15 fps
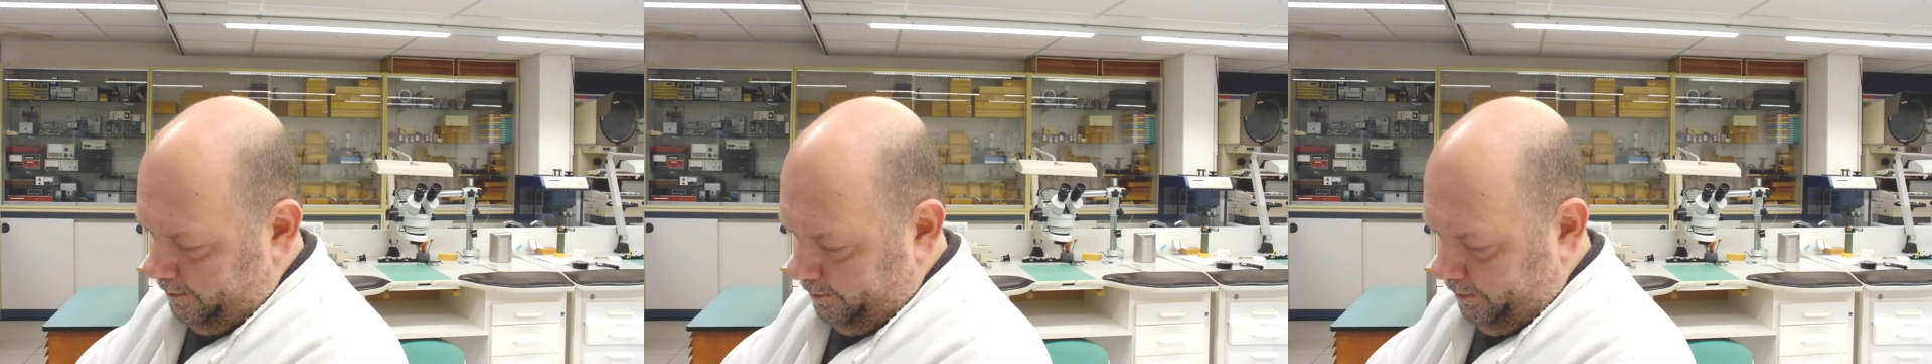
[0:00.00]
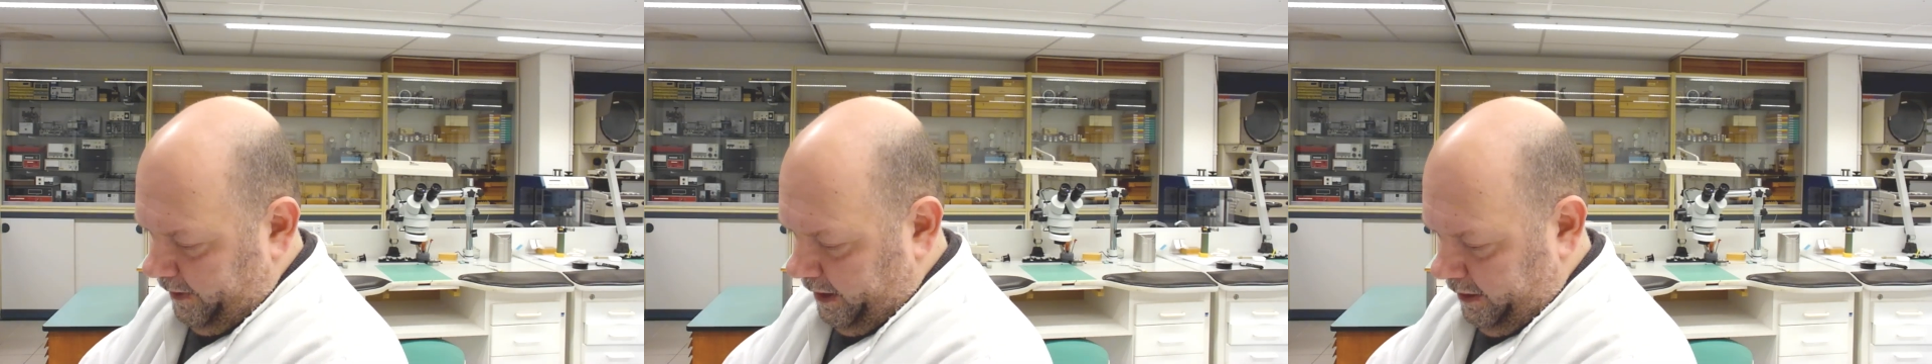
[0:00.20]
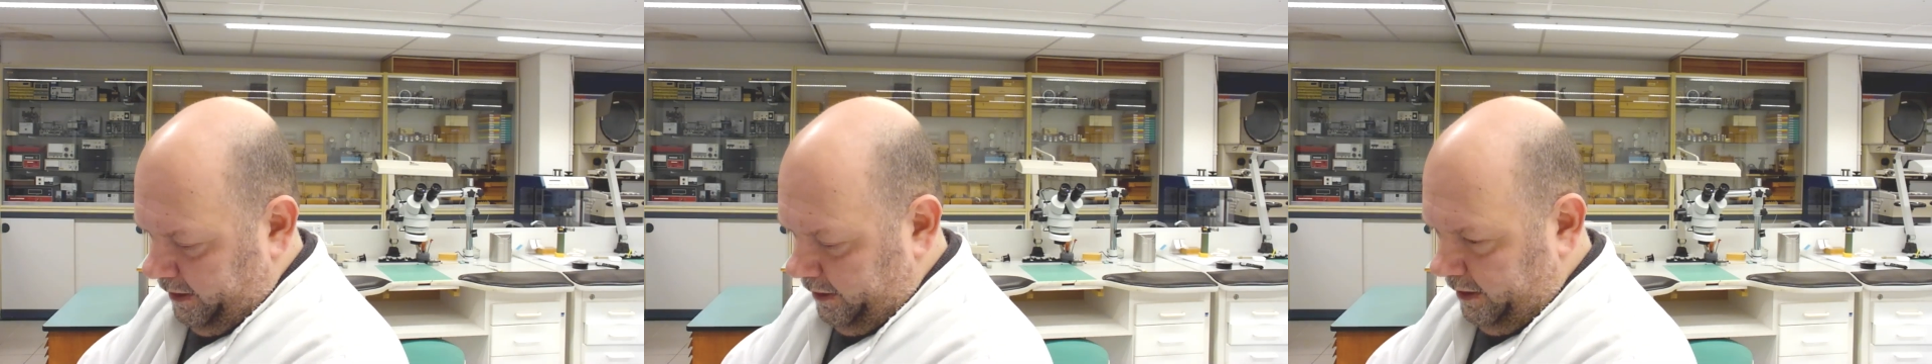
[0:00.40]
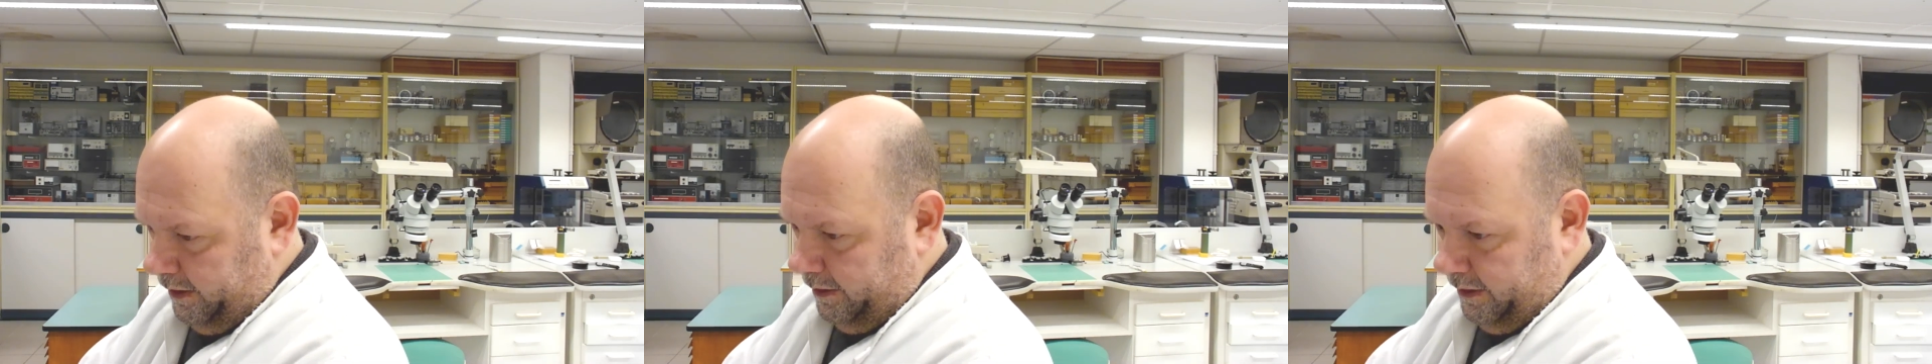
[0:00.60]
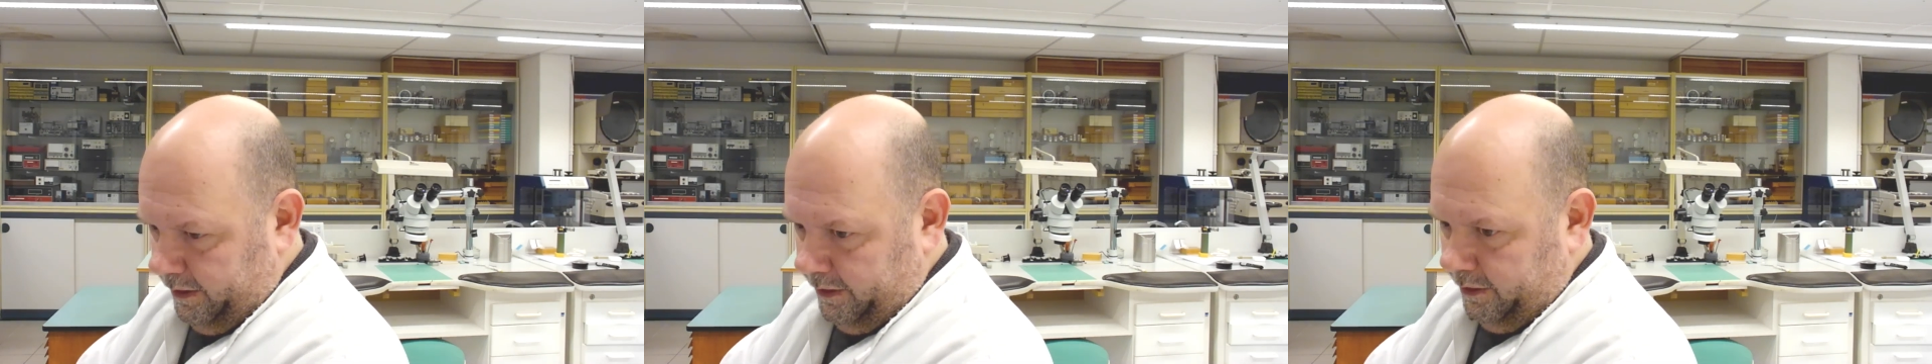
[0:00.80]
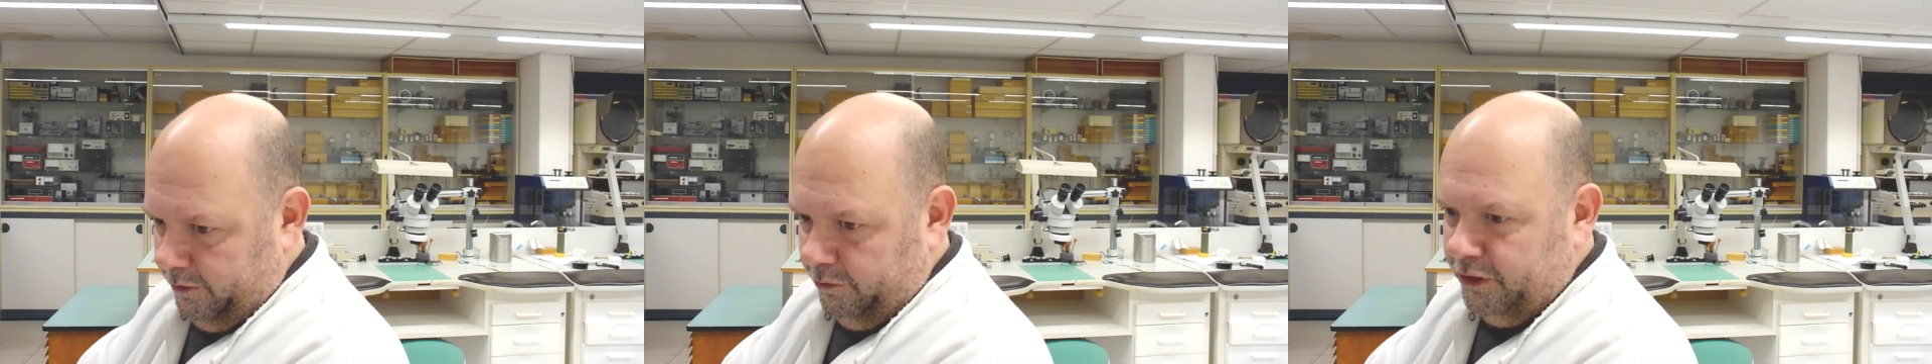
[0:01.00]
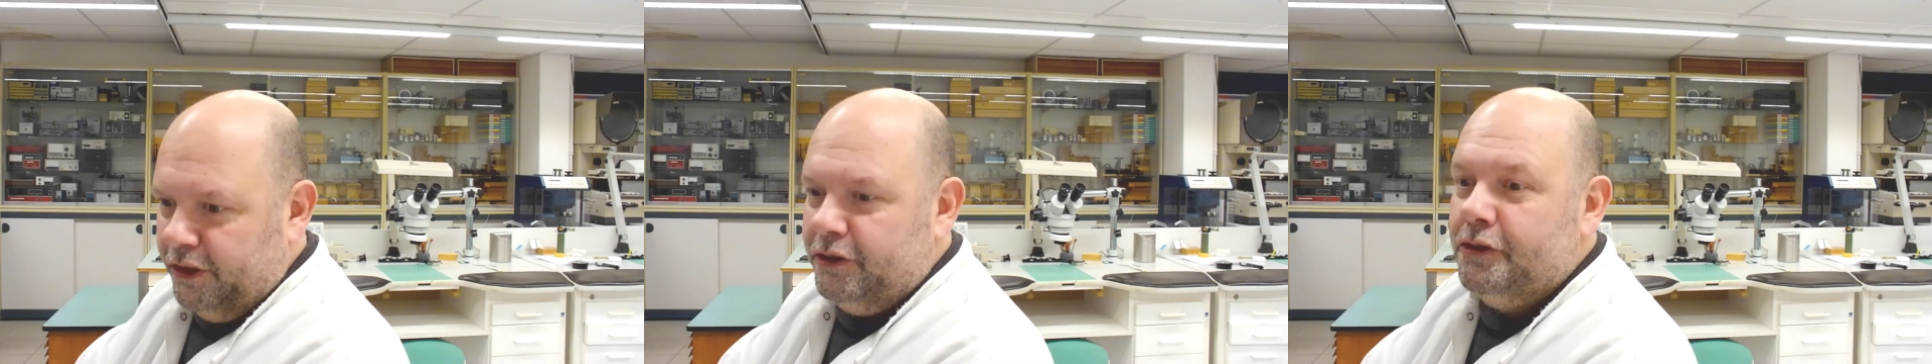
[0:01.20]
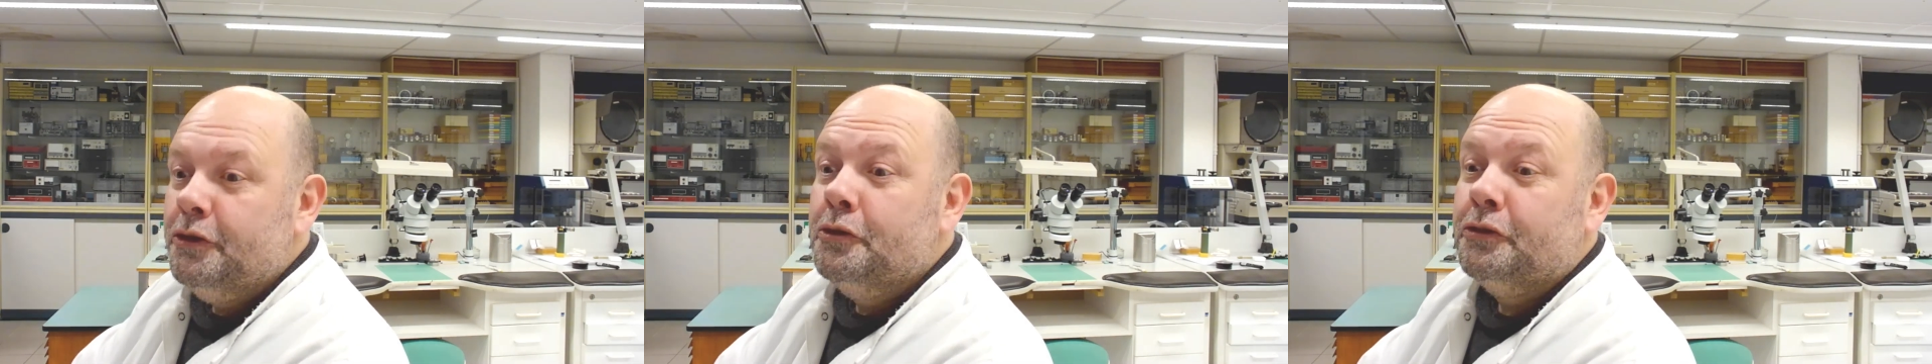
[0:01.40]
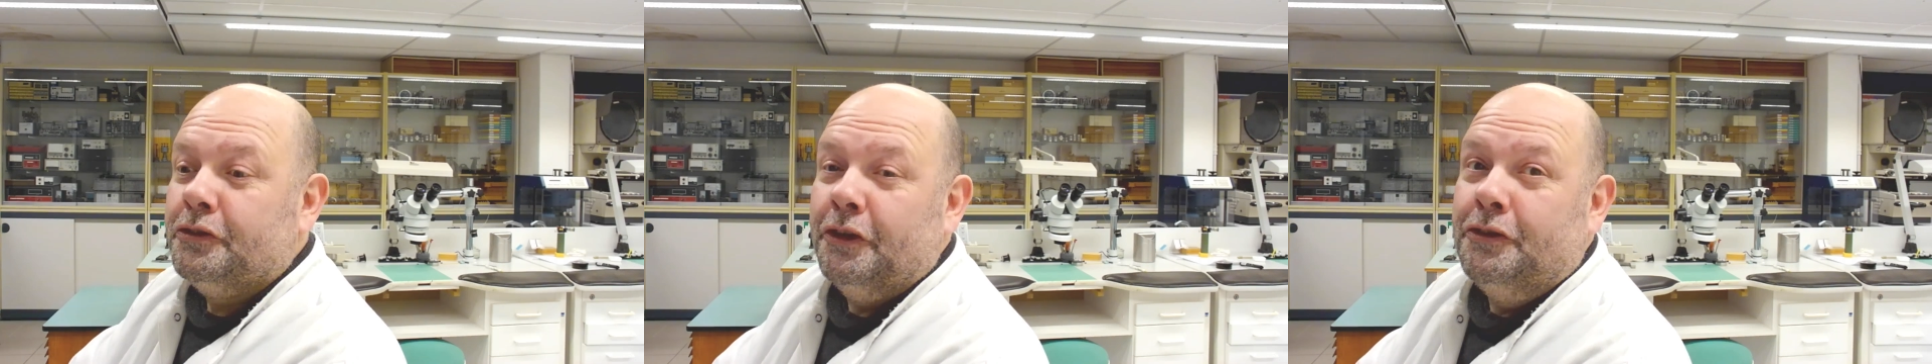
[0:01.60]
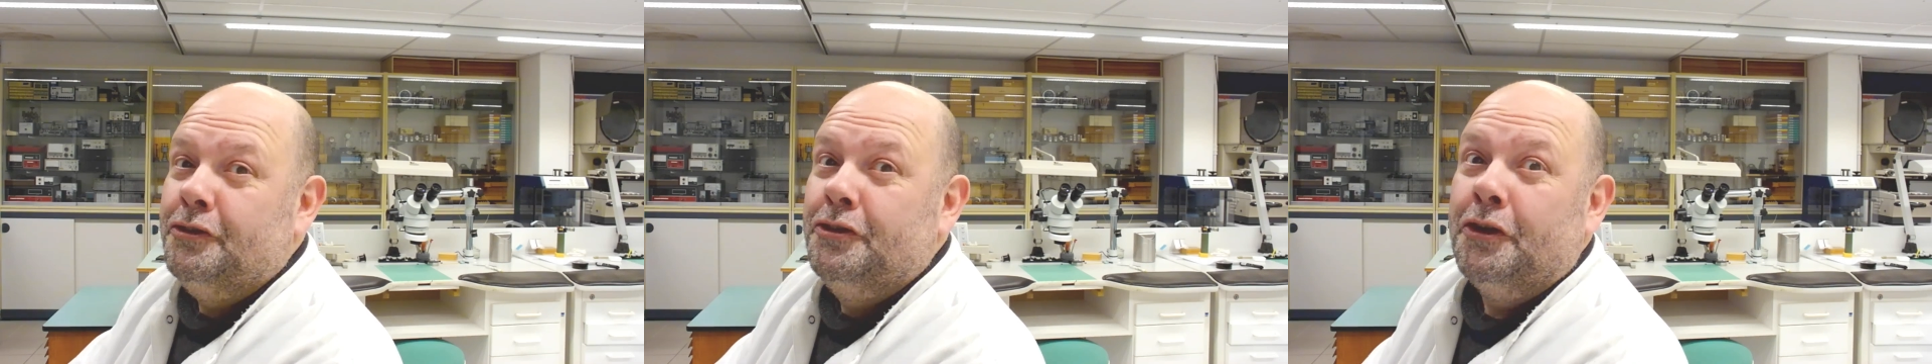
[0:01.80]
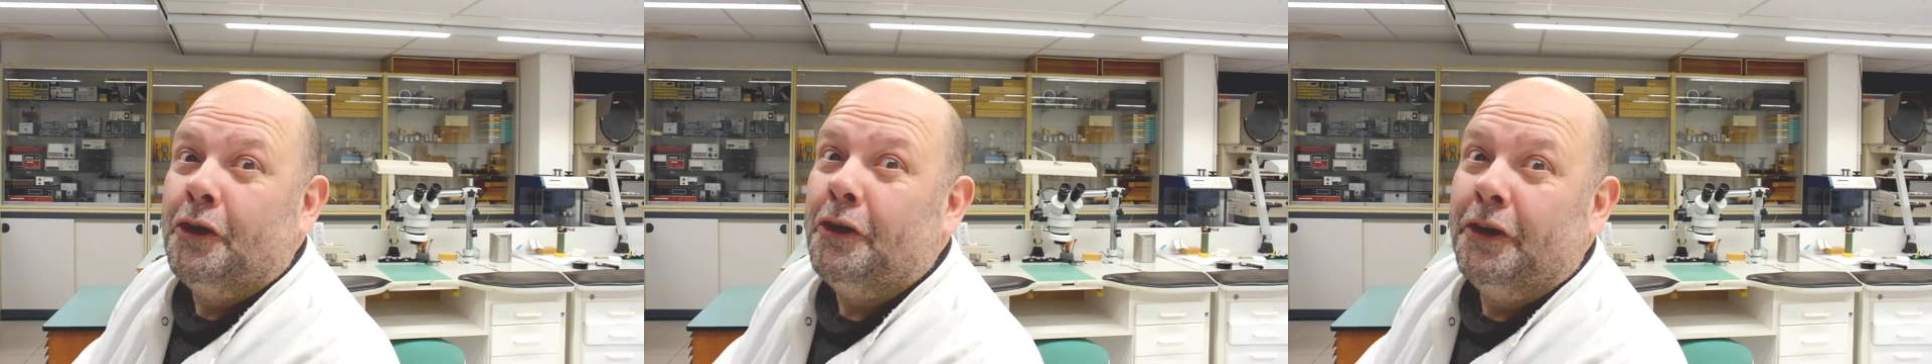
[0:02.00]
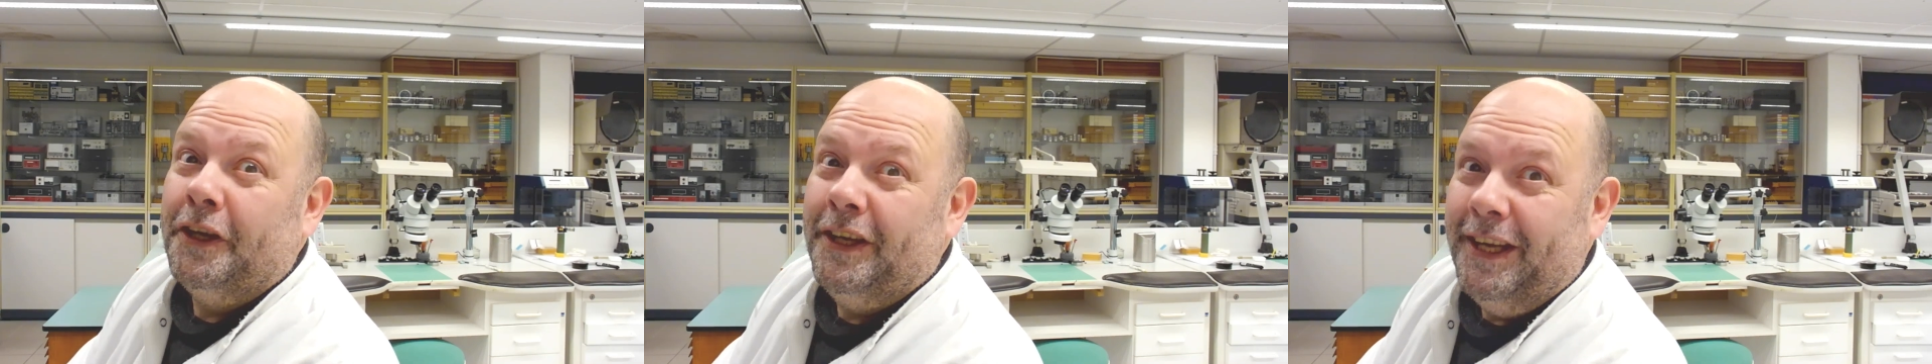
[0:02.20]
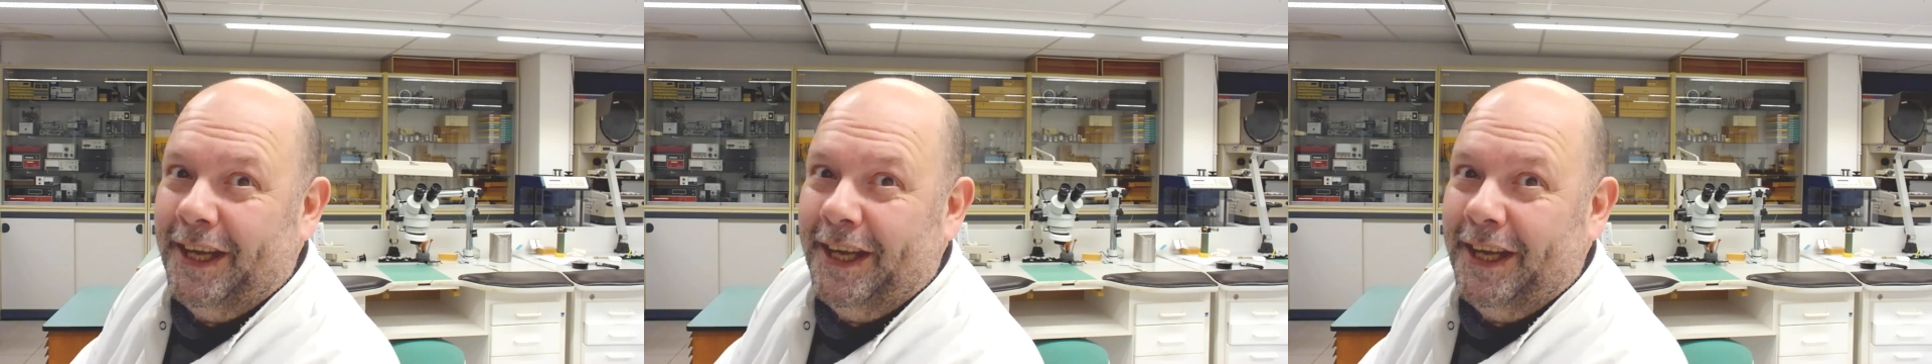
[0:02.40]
reduce the joy